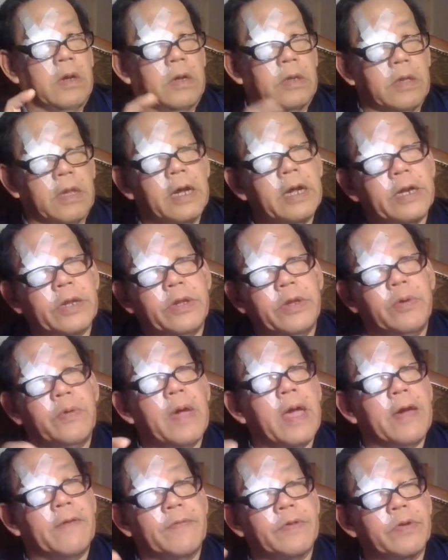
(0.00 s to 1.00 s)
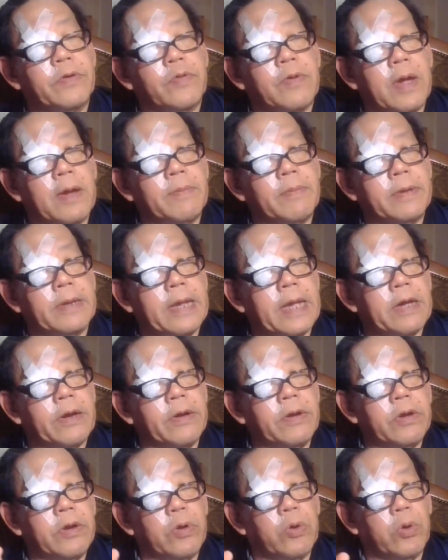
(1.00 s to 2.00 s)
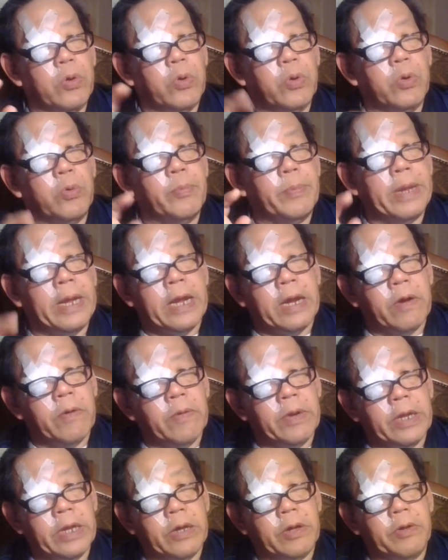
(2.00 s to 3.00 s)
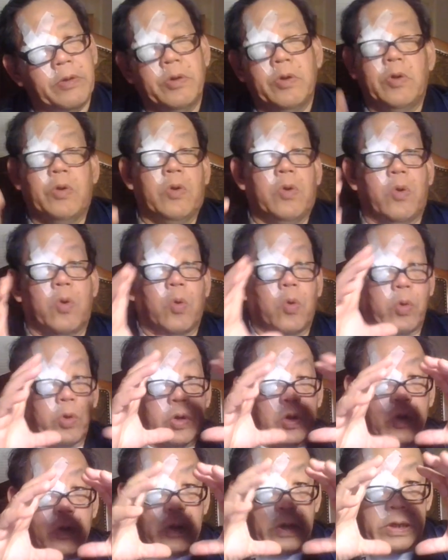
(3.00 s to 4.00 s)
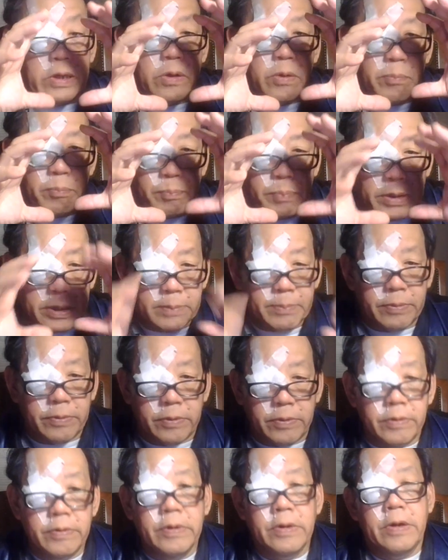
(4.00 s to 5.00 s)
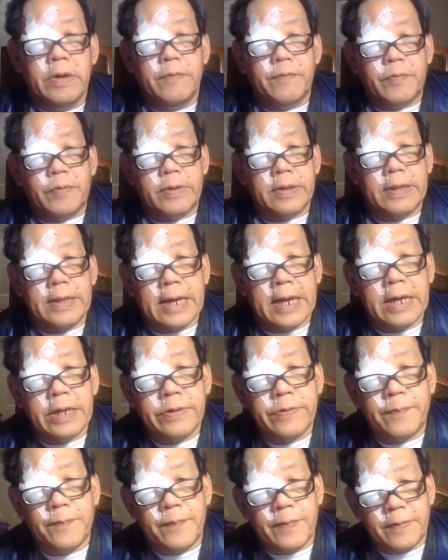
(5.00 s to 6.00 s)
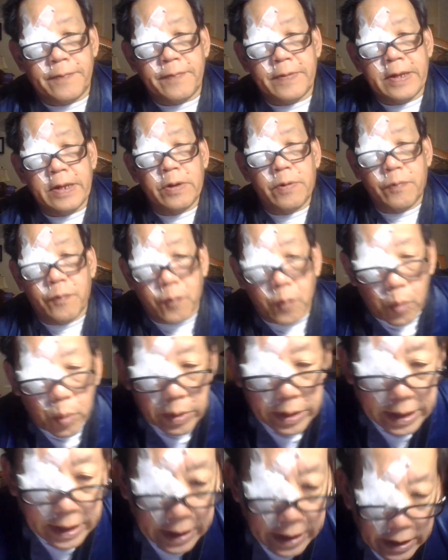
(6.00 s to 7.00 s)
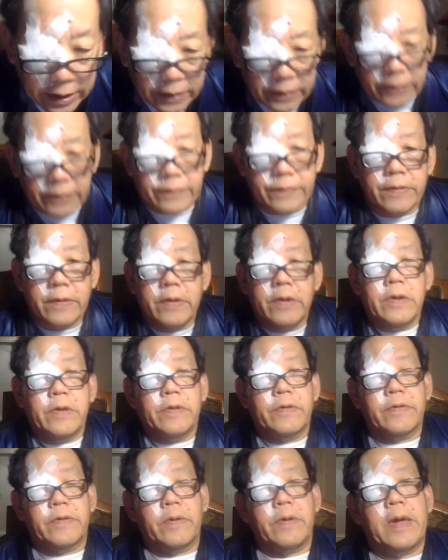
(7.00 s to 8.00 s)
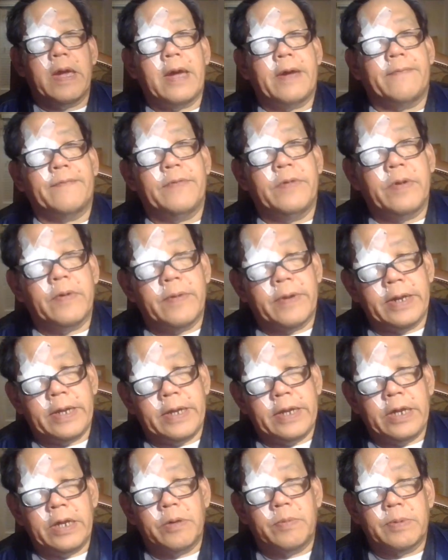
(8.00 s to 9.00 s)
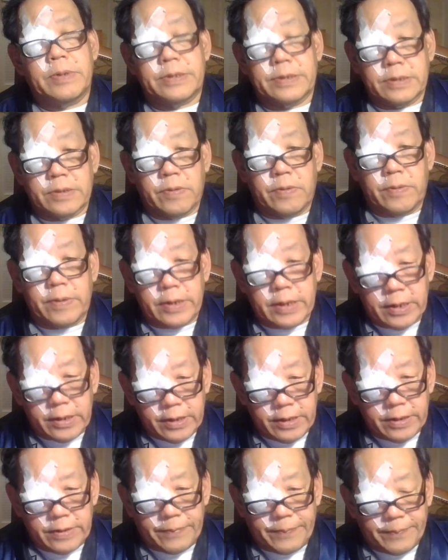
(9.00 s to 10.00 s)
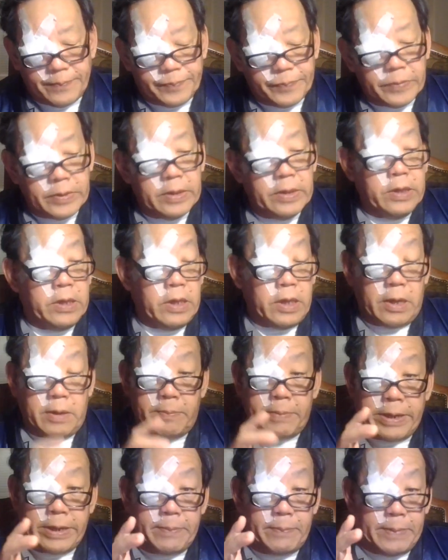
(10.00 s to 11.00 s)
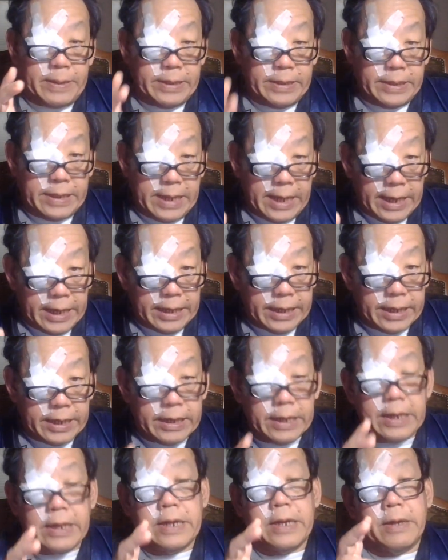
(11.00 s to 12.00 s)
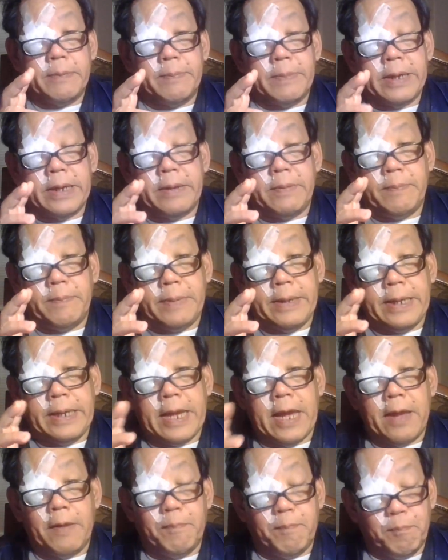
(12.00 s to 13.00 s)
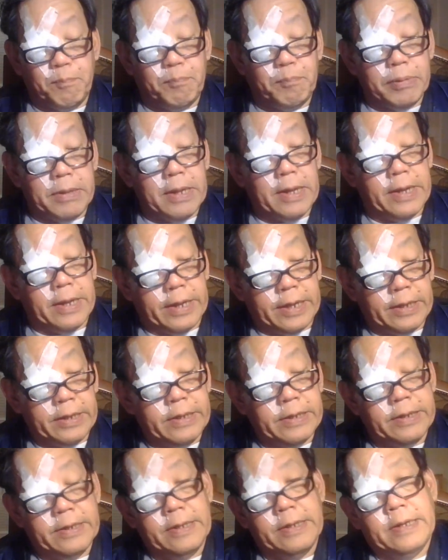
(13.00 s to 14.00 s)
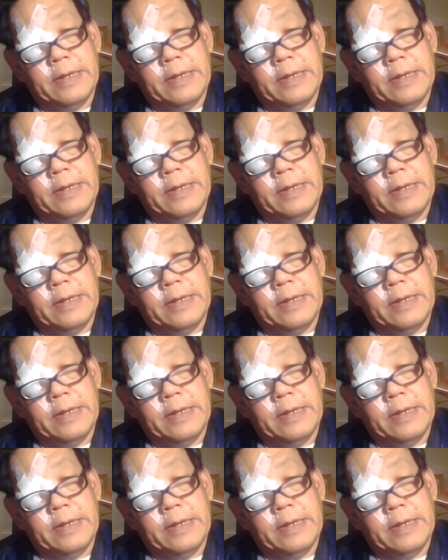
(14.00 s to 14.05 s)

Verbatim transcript: A lot of you haven't traveled out of your home area or your little bubble for the last 50 or 40 years, so you have no idea what's going on. I might be dated, and I might be half blind